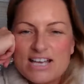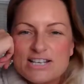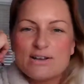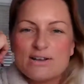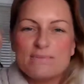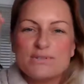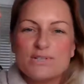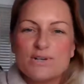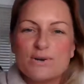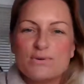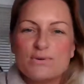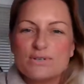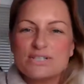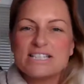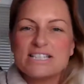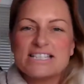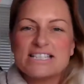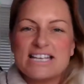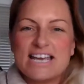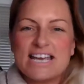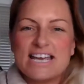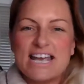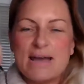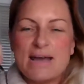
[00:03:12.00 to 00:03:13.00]
so I'm talking
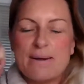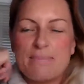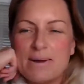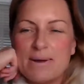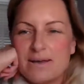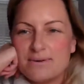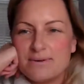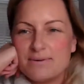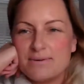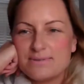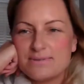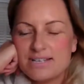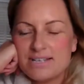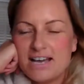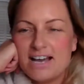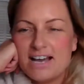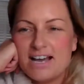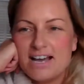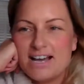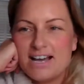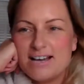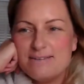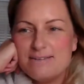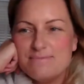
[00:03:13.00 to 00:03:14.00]
today about
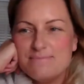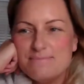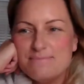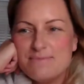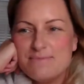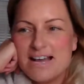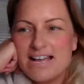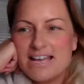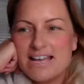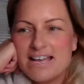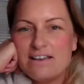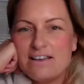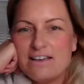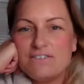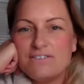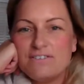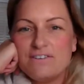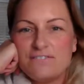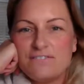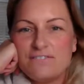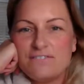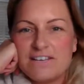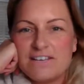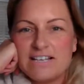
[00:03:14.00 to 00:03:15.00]
um, if
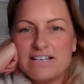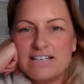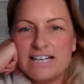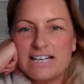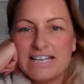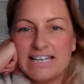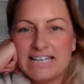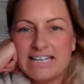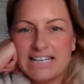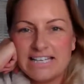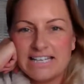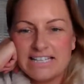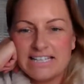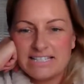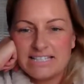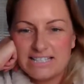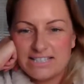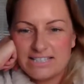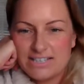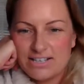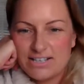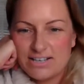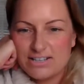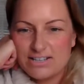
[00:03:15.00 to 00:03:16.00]
you feel like you're
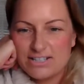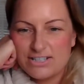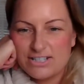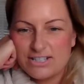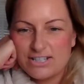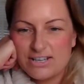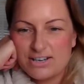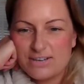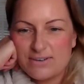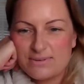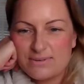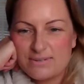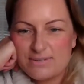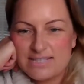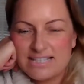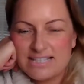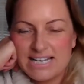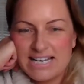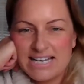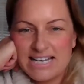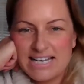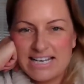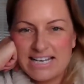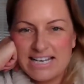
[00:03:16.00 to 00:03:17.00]
starting to go
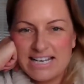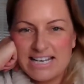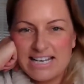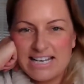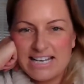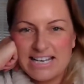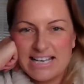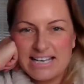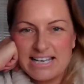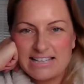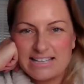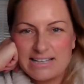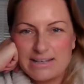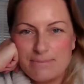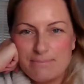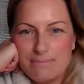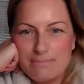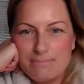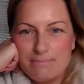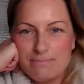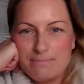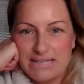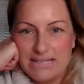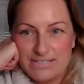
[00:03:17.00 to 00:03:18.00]
slightly
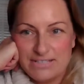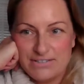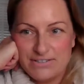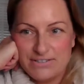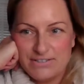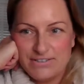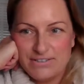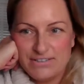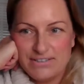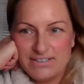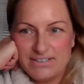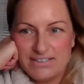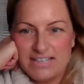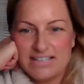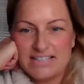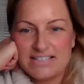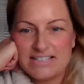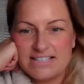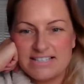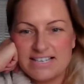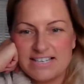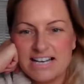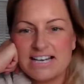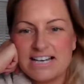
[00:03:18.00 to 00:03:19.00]
mental
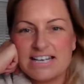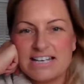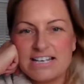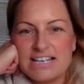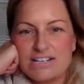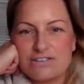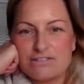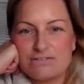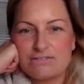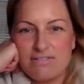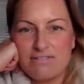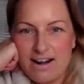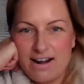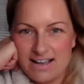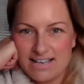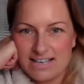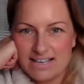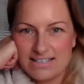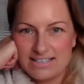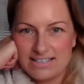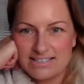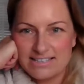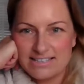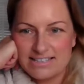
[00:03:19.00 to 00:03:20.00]
and slightly
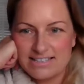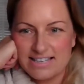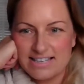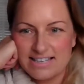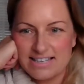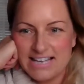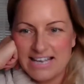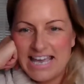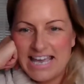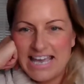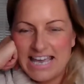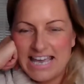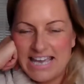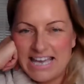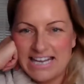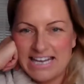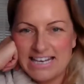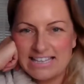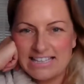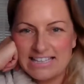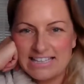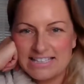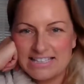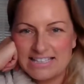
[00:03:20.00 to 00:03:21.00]
crackers
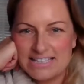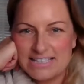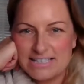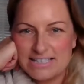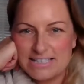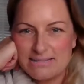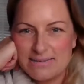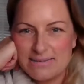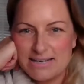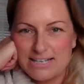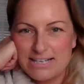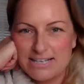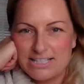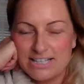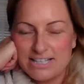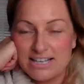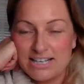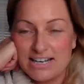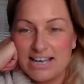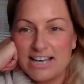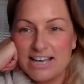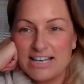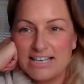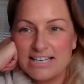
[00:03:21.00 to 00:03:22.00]
in this
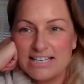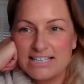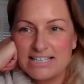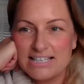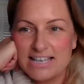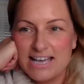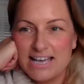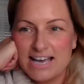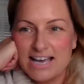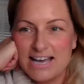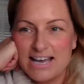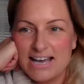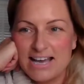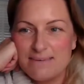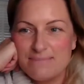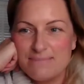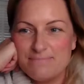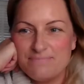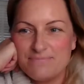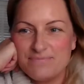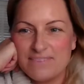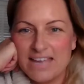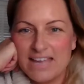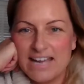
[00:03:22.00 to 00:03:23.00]
situation and
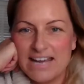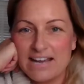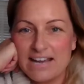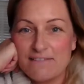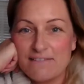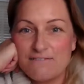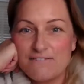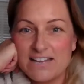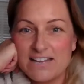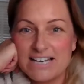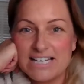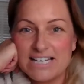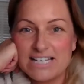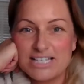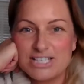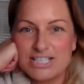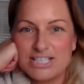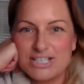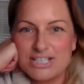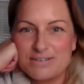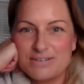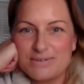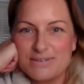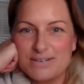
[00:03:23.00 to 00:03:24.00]
um and i feel it
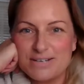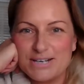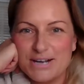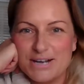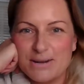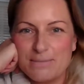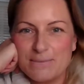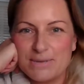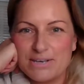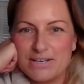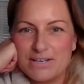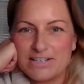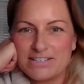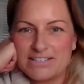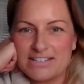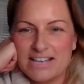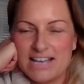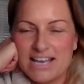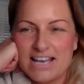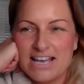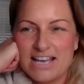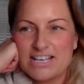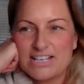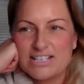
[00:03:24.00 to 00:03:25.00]
too you know because
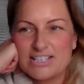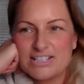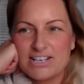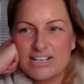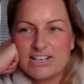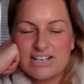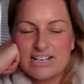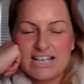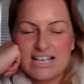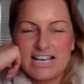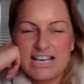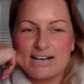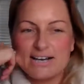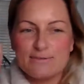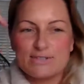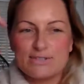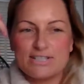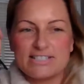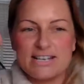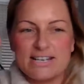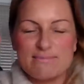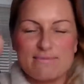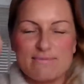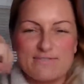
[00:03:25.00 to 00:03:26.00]
certainly and i was
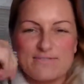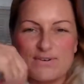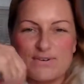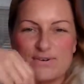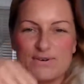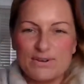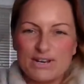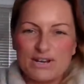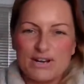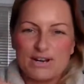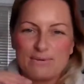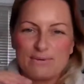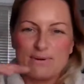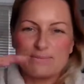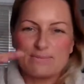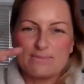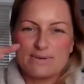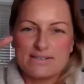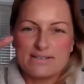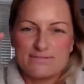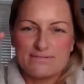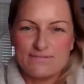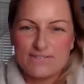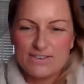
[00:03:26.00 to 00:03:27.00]
just saying before you know when
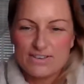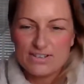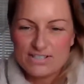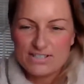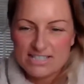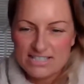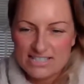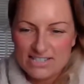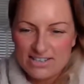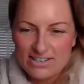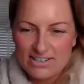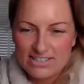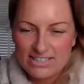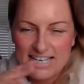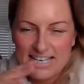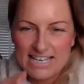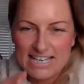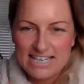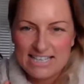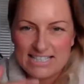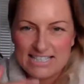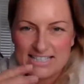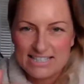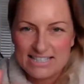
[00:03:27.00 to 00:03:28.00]
we first started
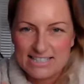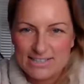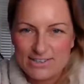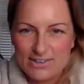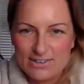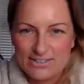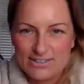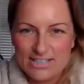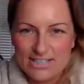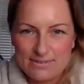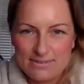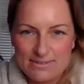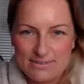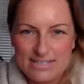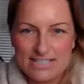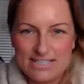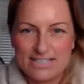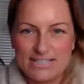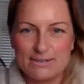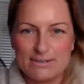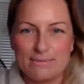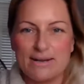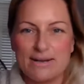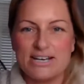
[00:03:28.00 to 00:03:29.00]
getting into this lockdown
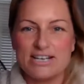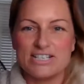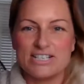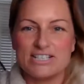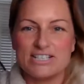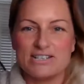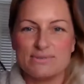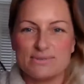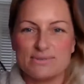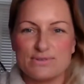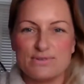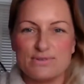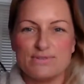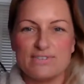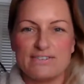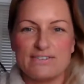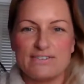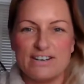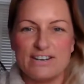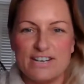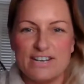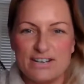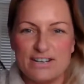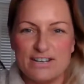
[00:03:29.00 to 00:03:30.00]
situation it was all
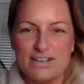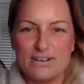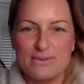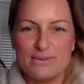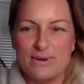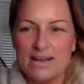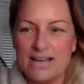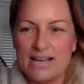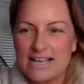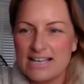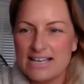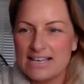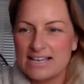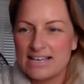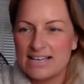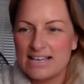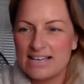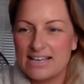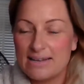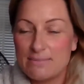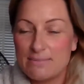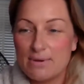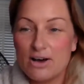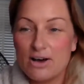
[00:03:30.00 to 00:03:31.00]
very new
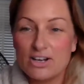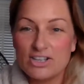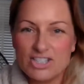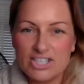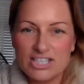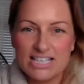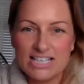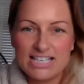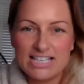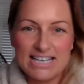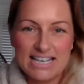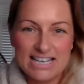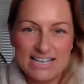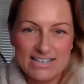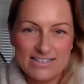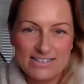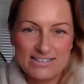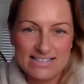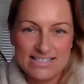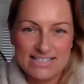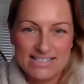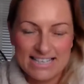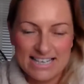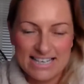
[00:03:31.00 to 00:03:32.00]
uh, marginally
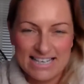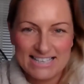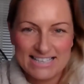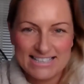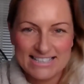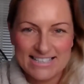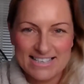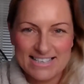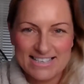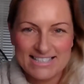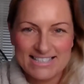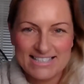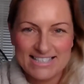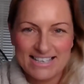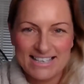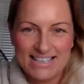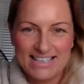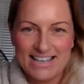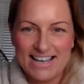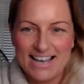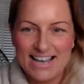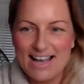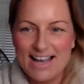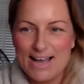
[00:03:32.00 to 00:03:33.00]
interesting and
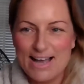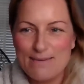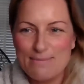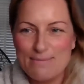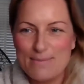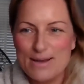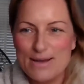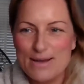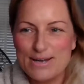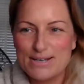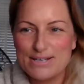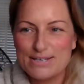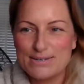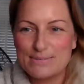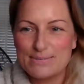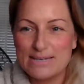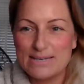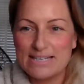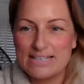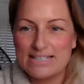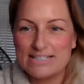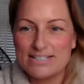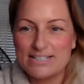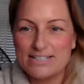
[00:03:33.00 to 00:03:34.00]
exciting um and we
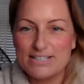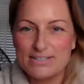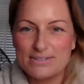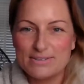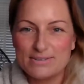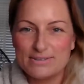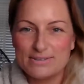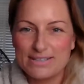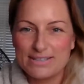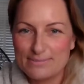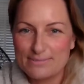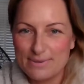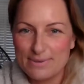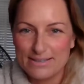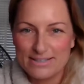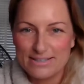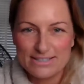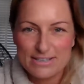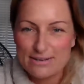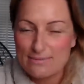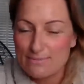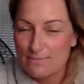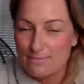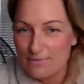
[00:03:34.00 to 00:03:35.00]
needed to do things we
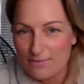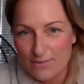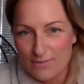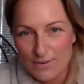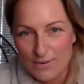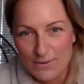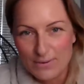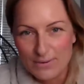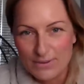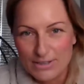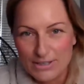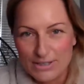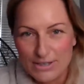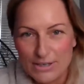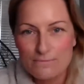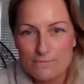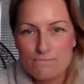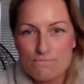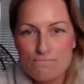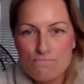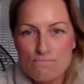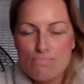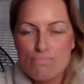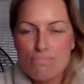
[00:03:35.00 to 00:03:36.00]
hadn't done before you
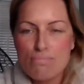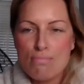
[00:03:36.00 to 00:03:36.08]
know